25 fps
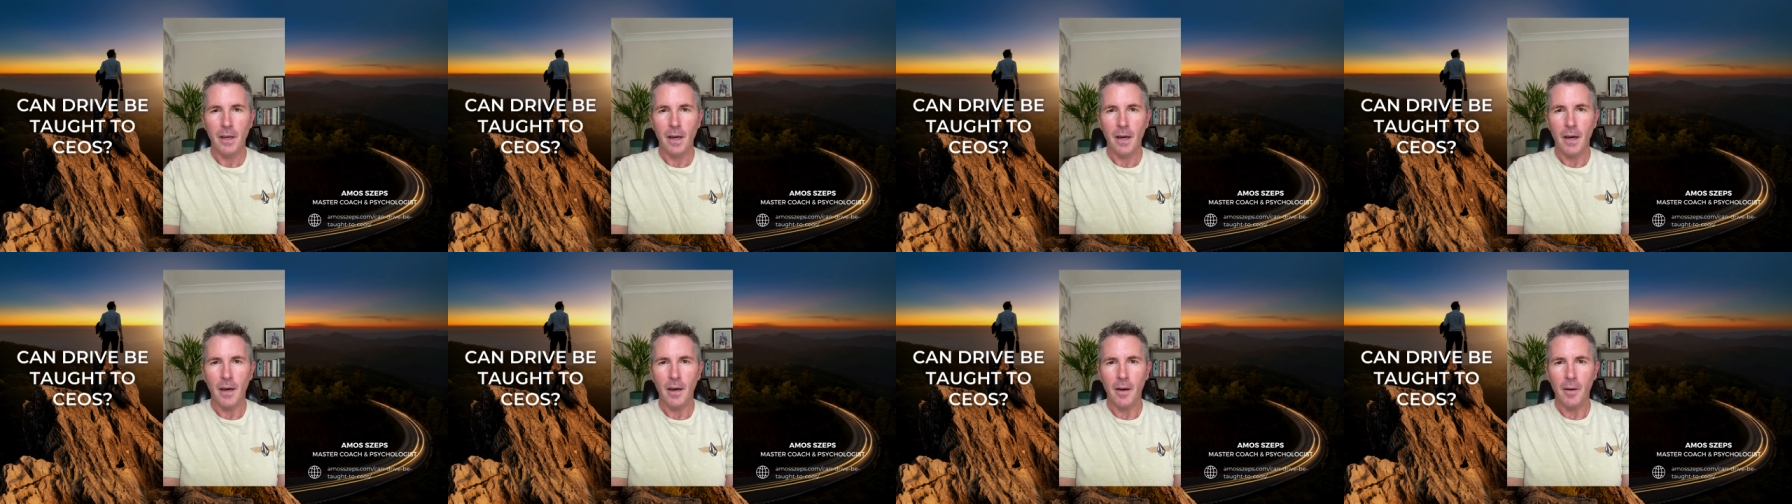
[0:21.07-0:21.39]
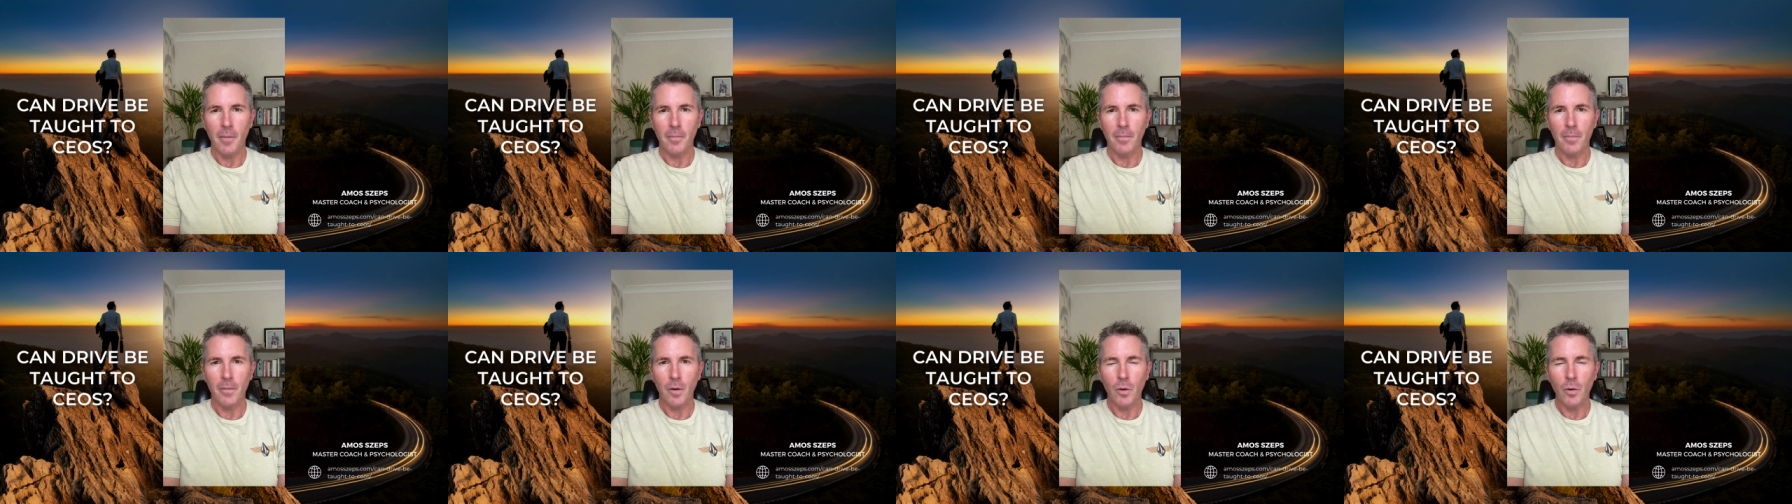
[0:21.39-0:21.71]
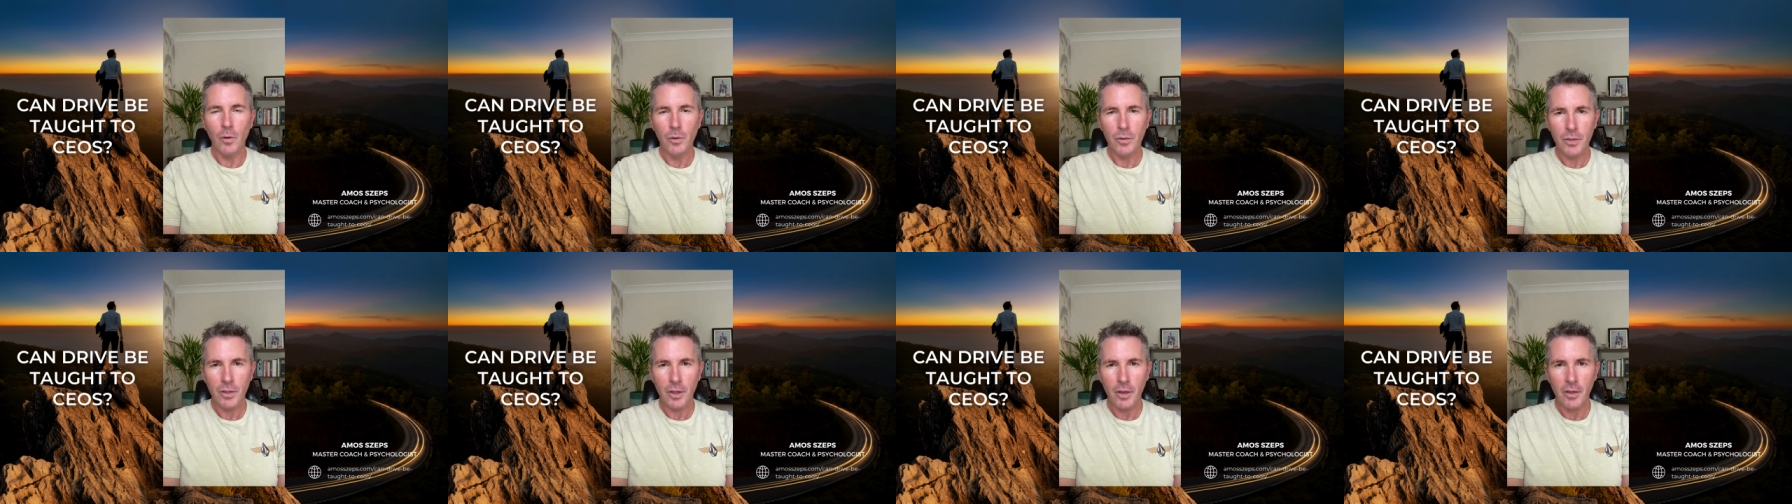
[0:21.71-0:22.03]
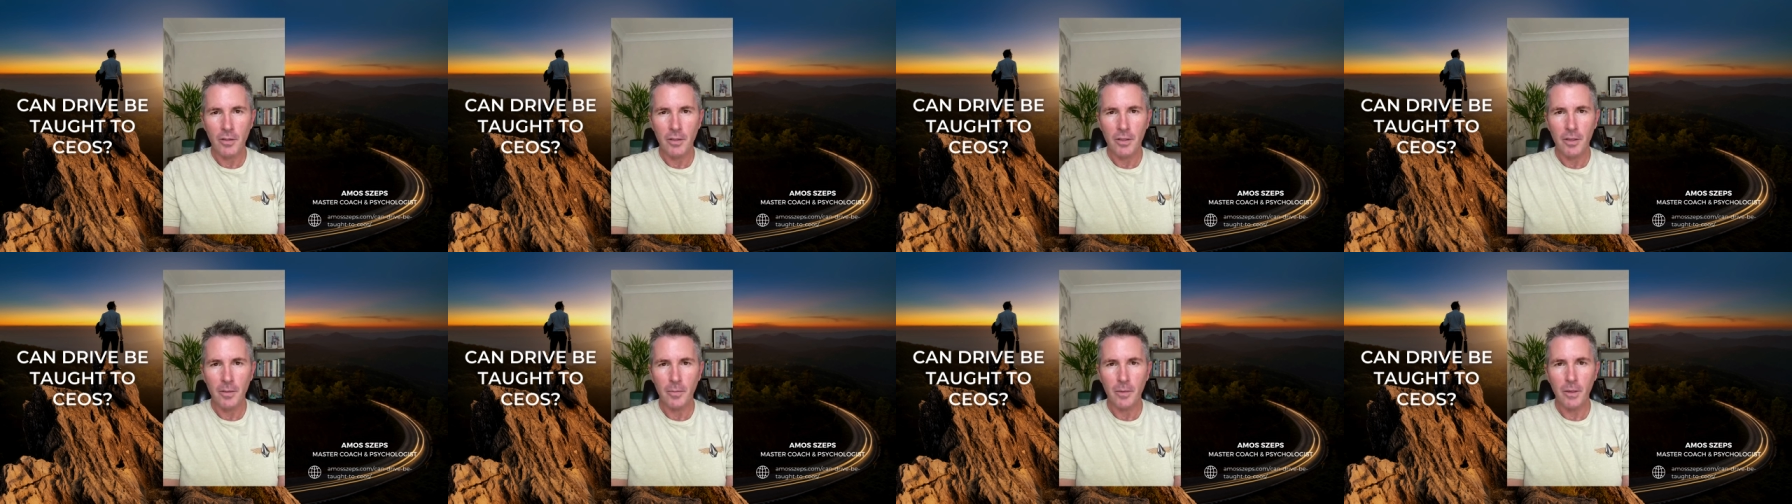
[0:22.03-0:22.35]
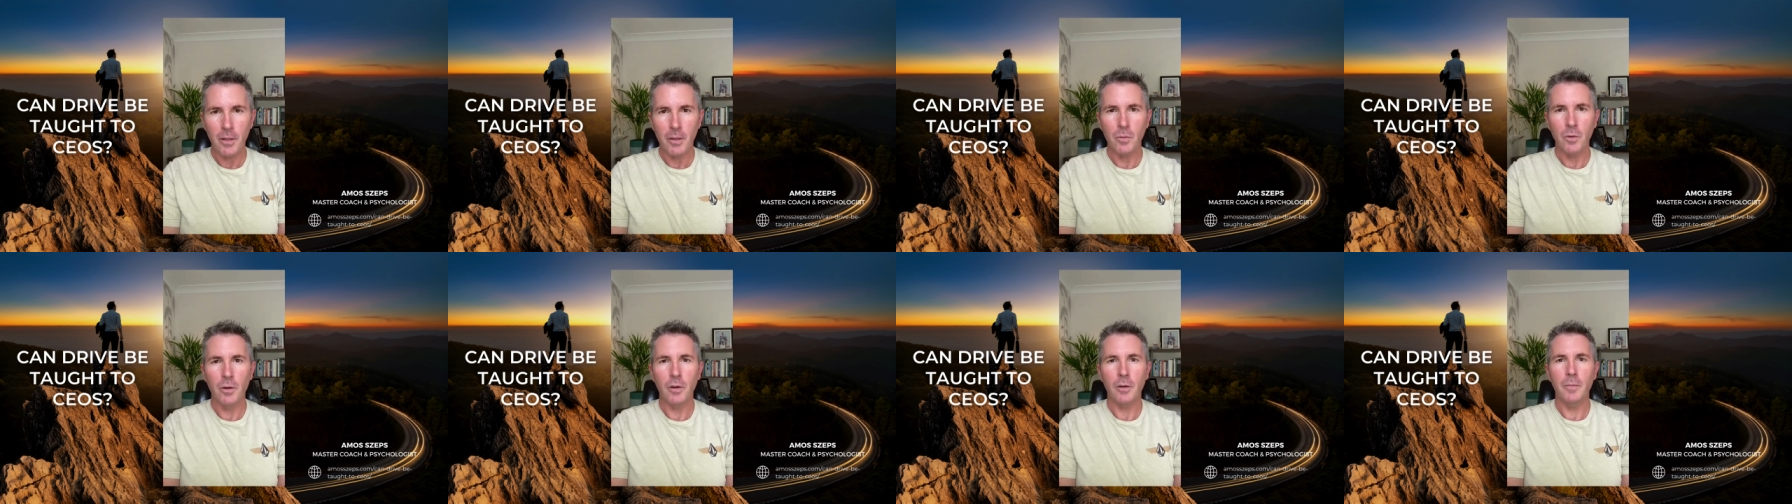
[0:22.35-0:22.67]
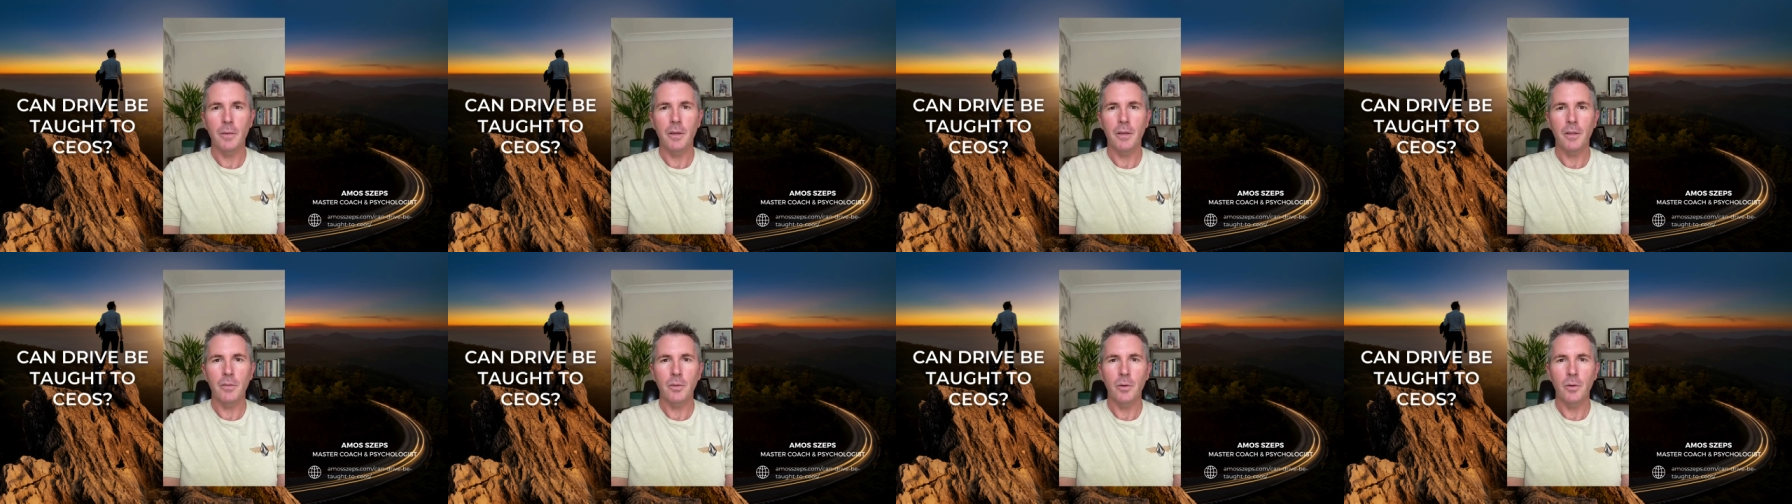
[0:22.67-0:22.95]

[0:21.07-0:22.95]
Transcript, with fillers: Um, also, somebody wanted me to